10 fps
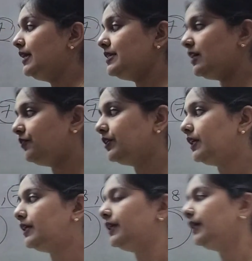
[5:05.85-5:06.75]

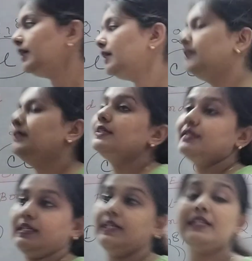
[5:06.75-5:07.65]
Definitely, it
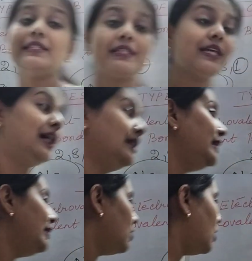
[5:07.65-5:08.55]
is
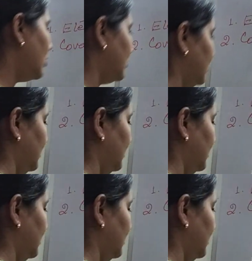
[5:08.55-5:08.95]
neon.